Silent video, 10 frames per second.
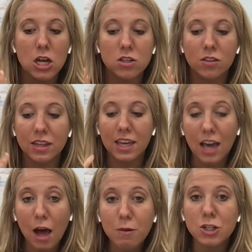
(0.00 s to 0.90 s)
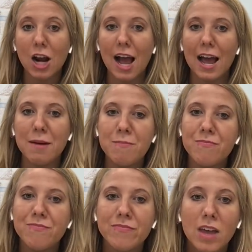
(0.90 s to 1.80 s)
So the Kiowa Tribe
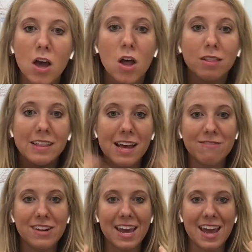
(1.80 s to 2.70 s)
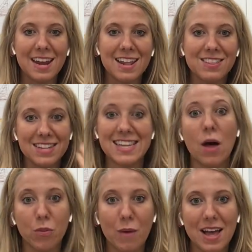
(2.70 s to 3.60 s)
lived in the
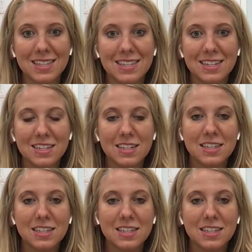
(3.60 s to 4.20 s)
Southwest.